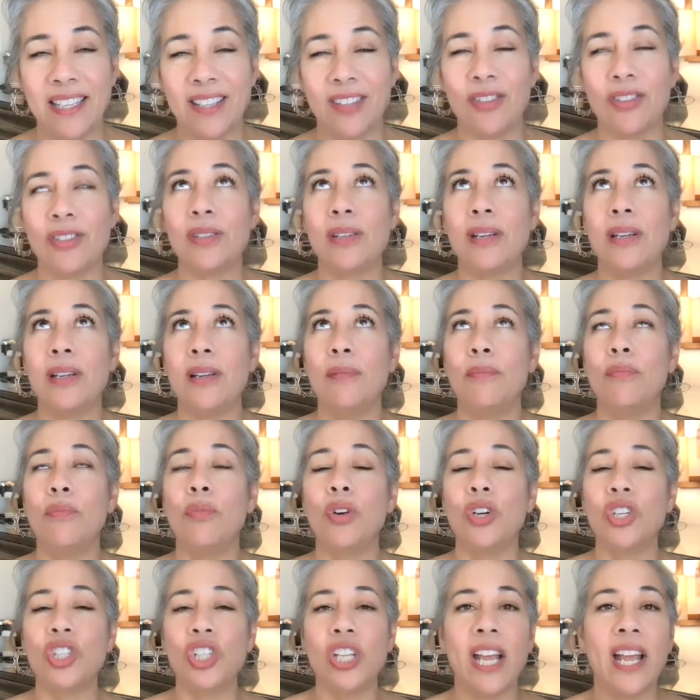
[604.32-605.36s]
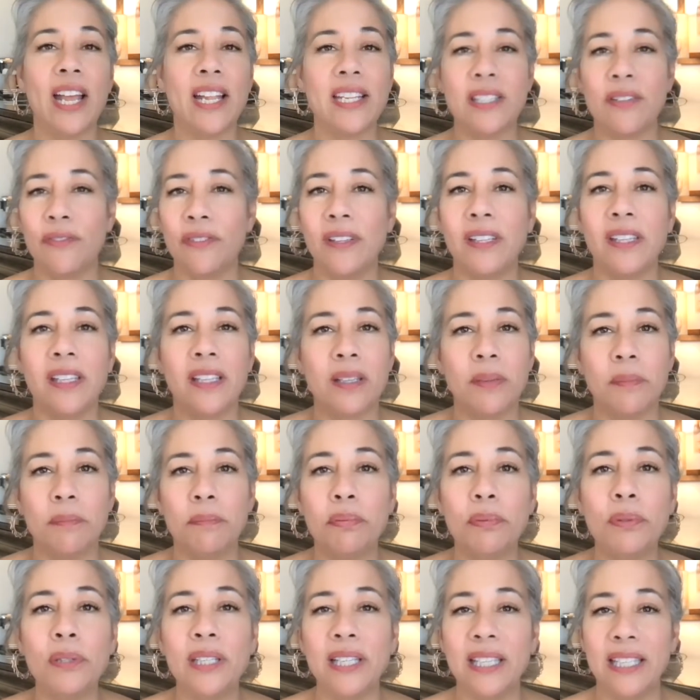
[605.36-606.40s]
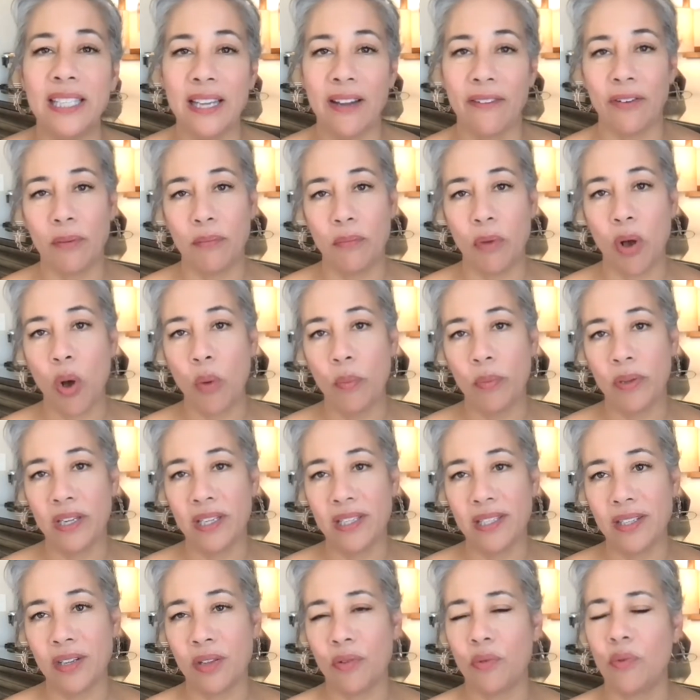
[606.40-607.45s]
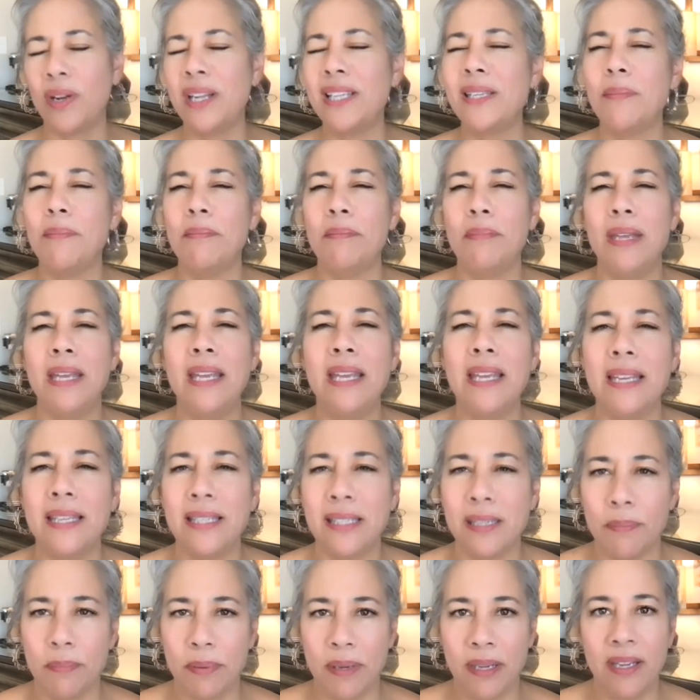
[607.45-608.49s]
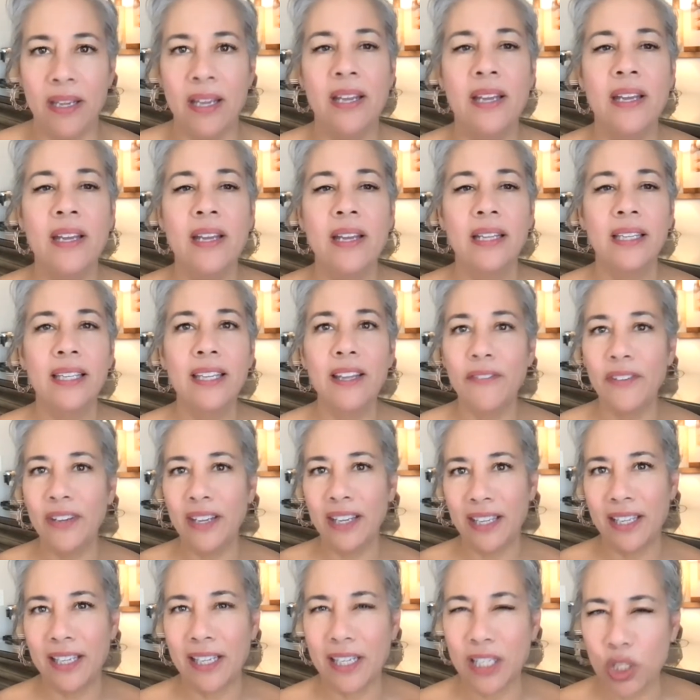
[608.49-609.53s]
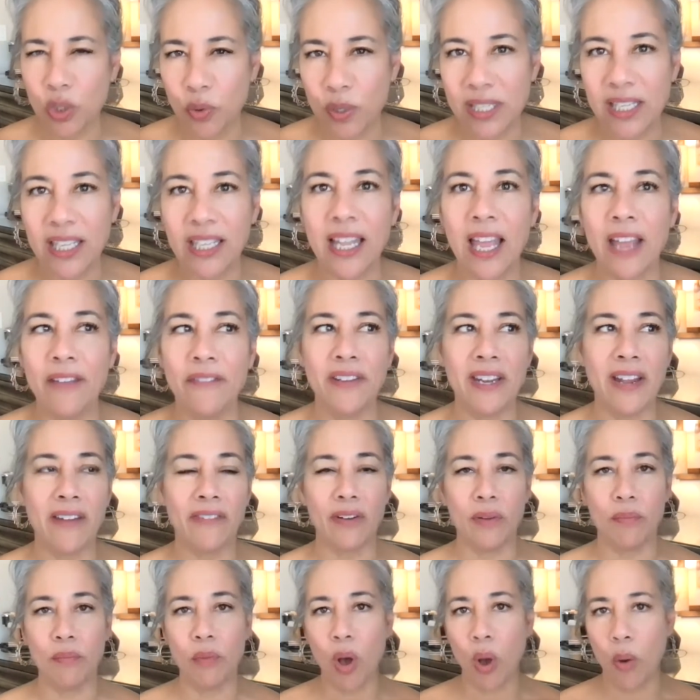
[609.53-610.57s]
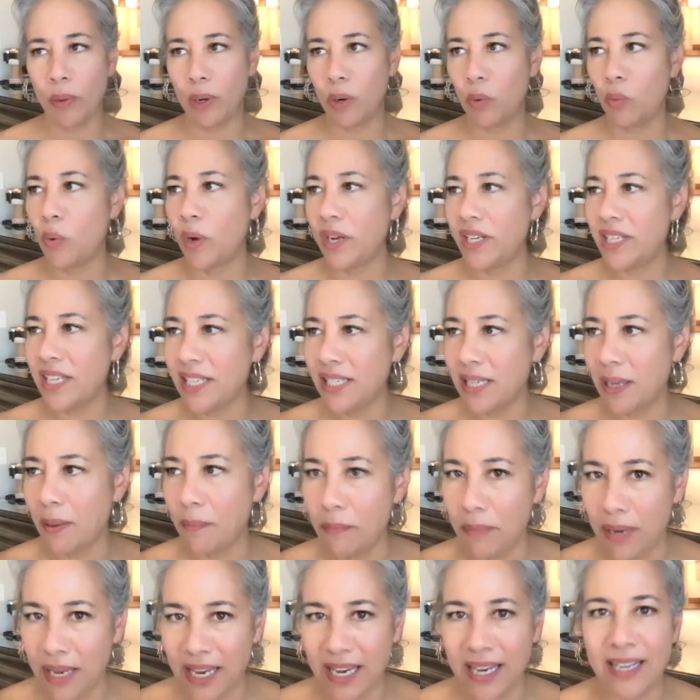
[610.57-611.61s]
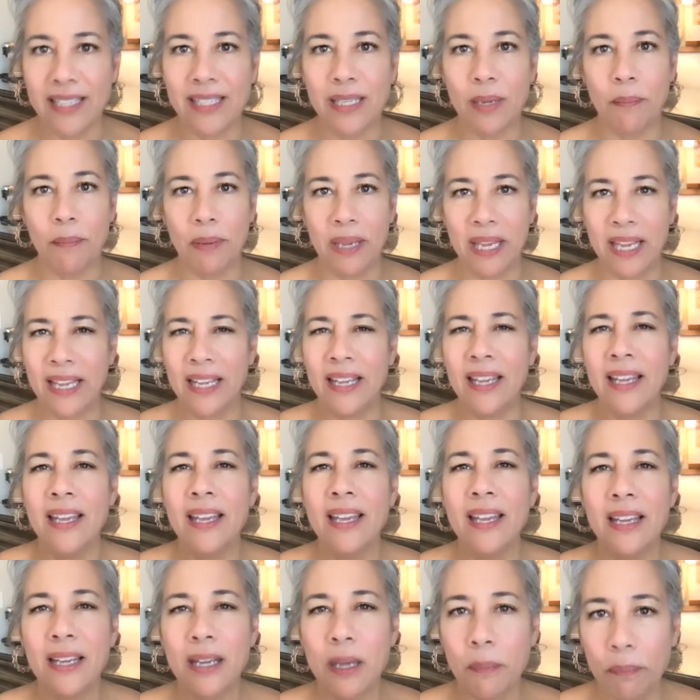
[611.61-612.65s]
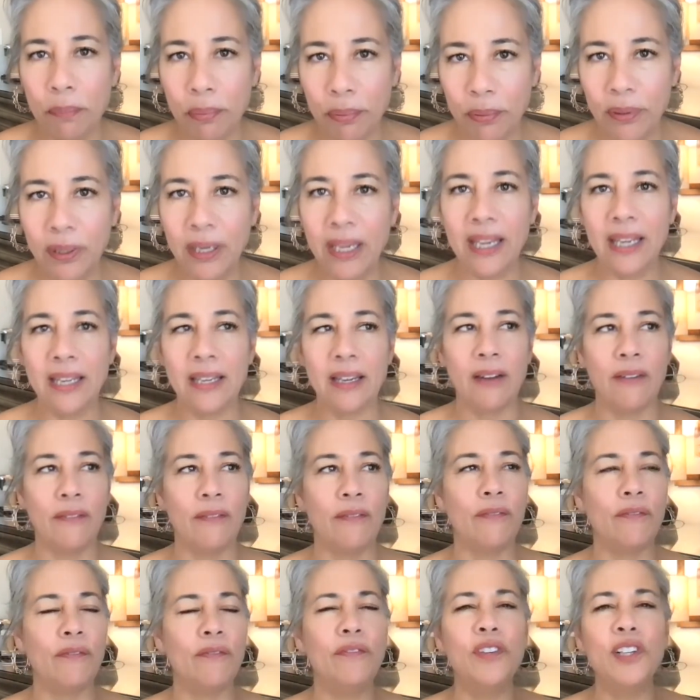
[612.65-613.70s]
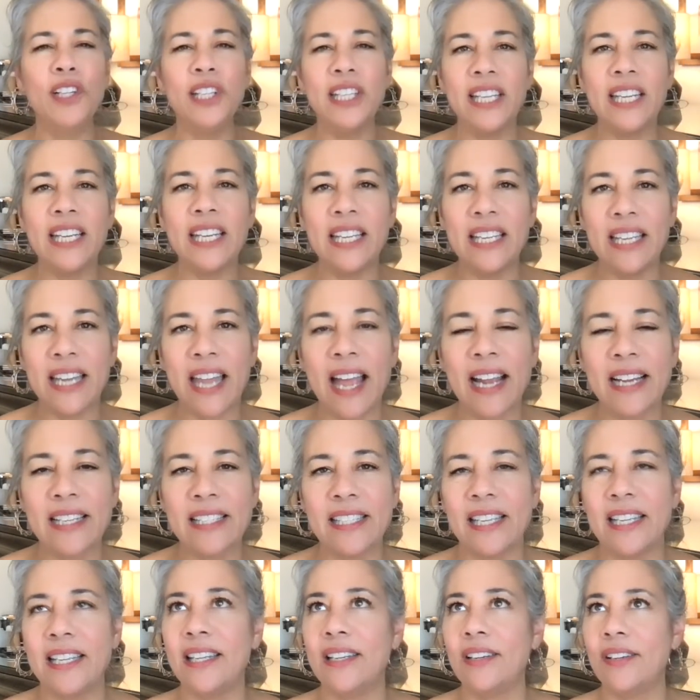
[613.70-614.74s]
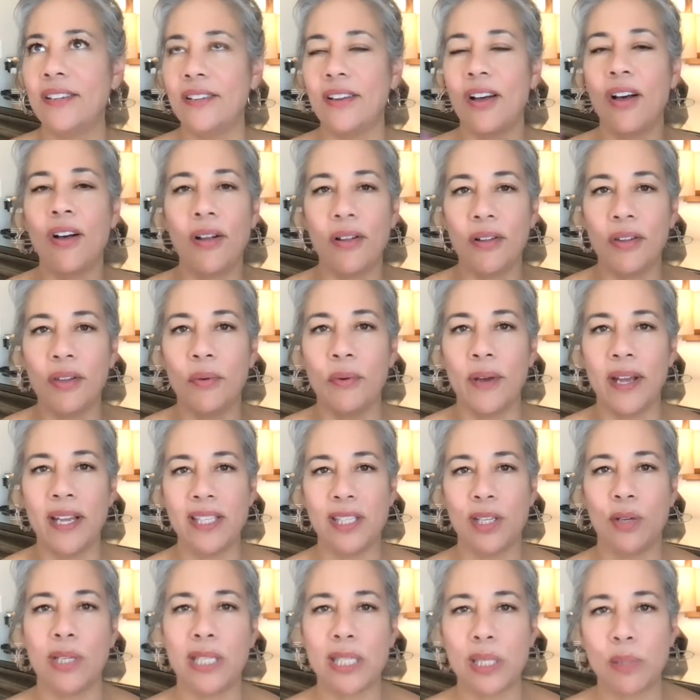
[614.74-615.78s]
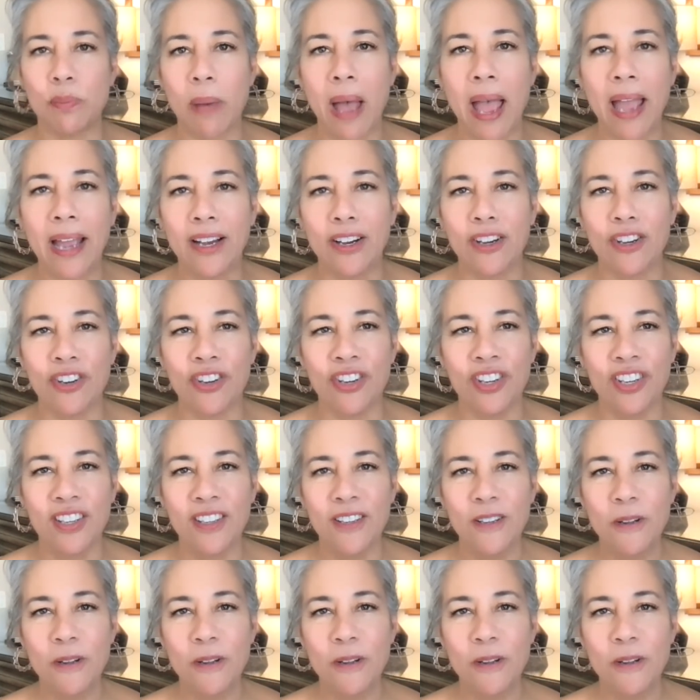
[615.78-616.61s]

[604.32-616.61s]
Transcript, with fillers: there's more chance of feeling complete in every moment so what does it mean to be living an exquisite life in every moment what does it mean to being complete and fully connected in all the ways you aspire